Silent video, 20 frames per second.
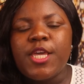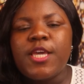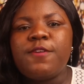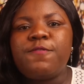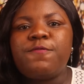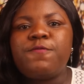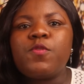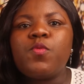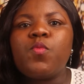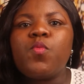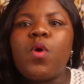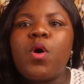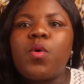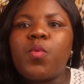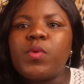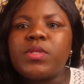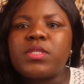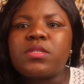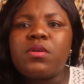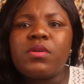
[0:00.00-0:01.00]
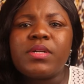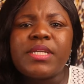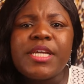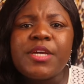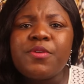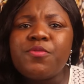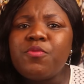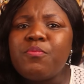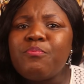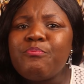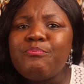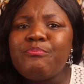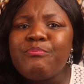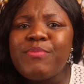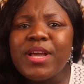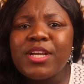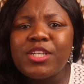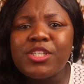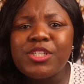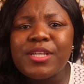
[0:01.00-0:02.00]
If we walk with God, it will
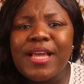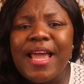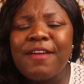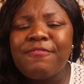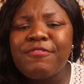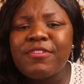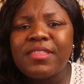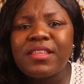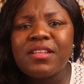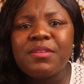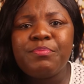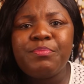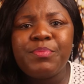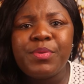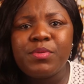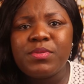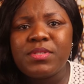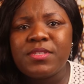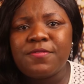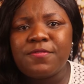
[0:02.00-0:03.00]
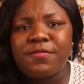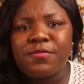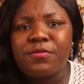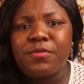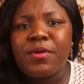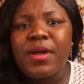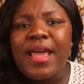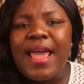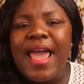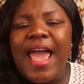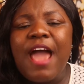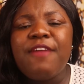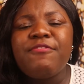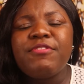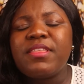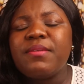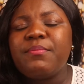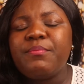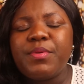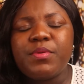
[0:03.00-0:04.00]
make everything beautiful
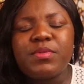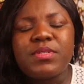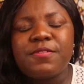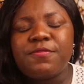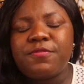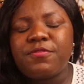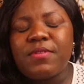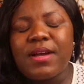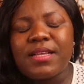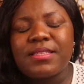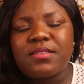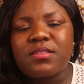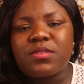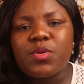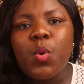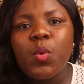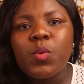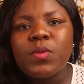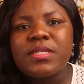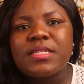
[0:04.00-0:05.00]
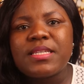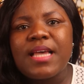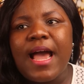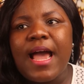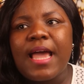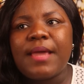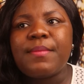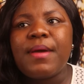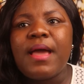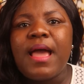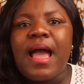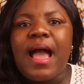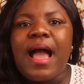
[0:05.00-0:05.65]
at His own time.